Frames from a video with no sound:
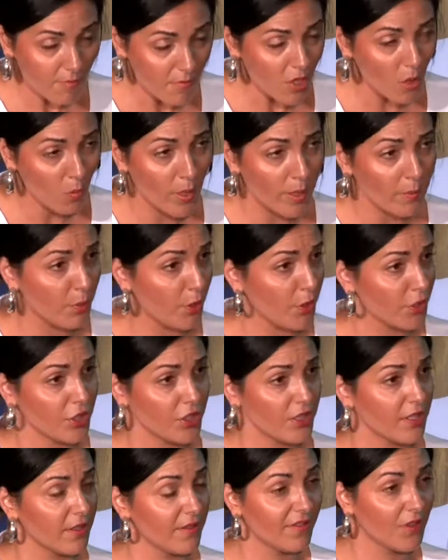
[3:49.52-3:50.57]
we
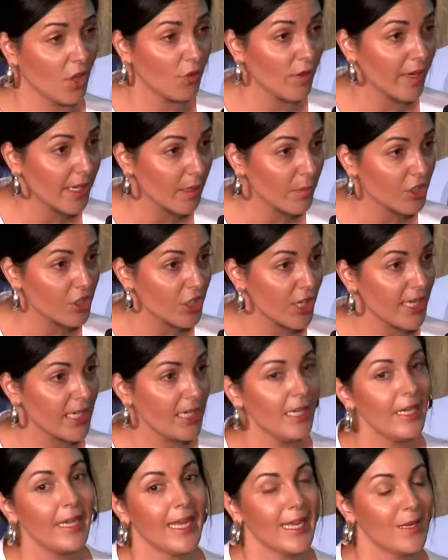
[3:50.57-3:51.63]
purchased a flow wrapping machine.
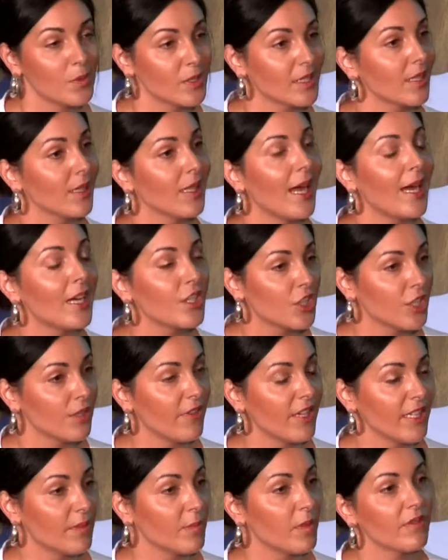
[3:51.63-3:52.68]
It was a large
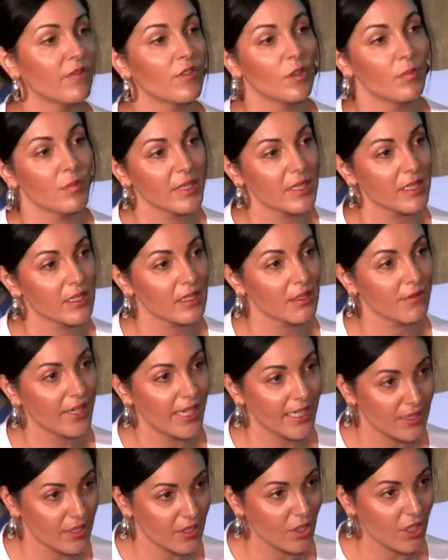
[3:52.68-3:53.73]
investment for a business of
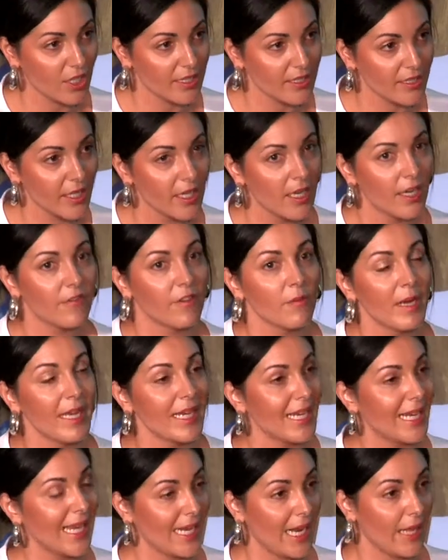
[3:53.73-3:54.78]
our size. For me
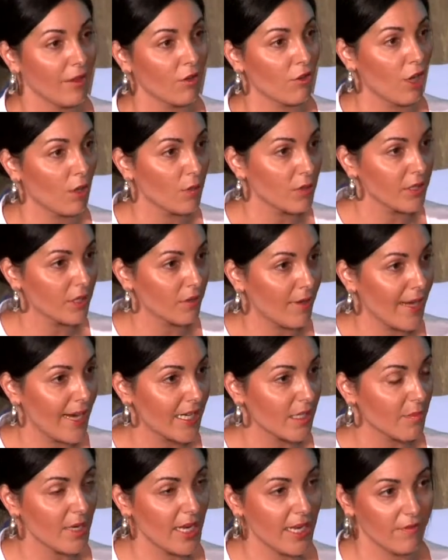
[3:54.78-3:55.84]
to get other growers
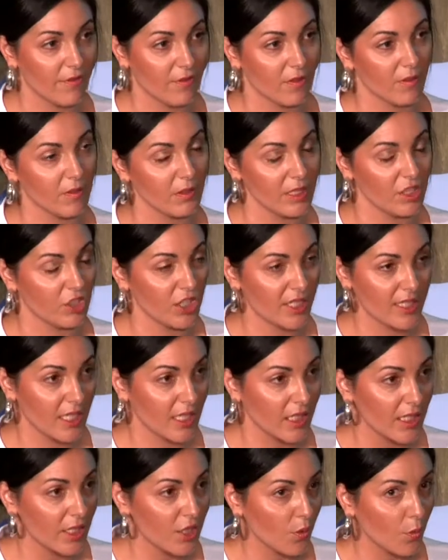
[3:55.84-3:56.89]
around me and for
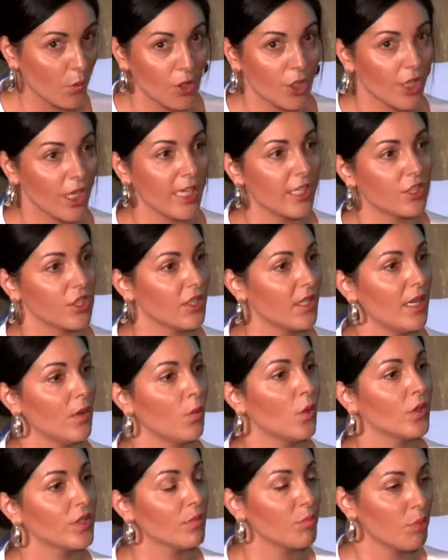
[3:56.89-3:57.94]
logistically to work, it, it
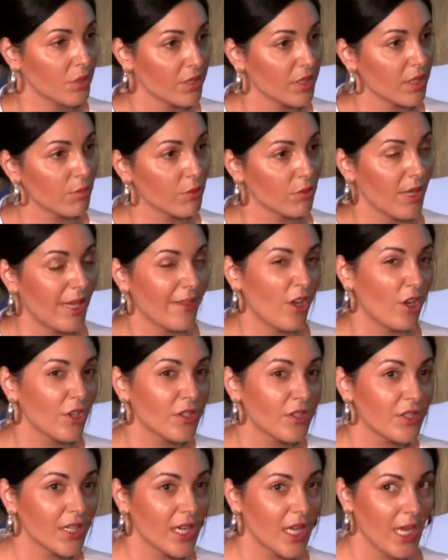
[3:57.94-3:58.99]
wasn't possible. And
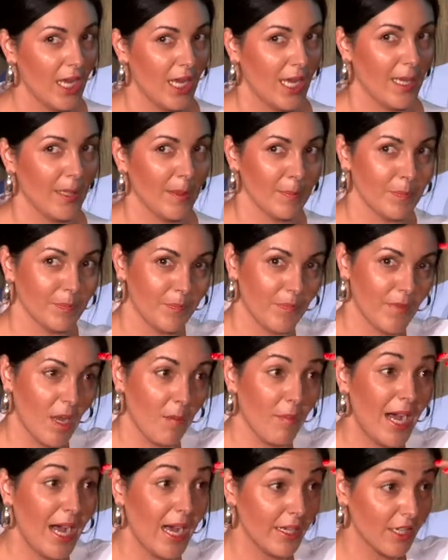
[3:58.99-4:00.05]
those um,
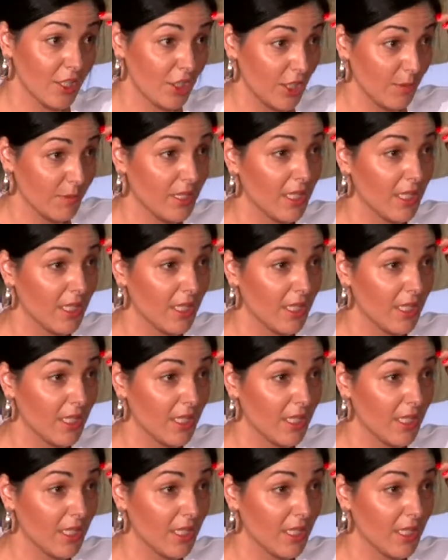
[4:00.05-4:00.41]
partnerships that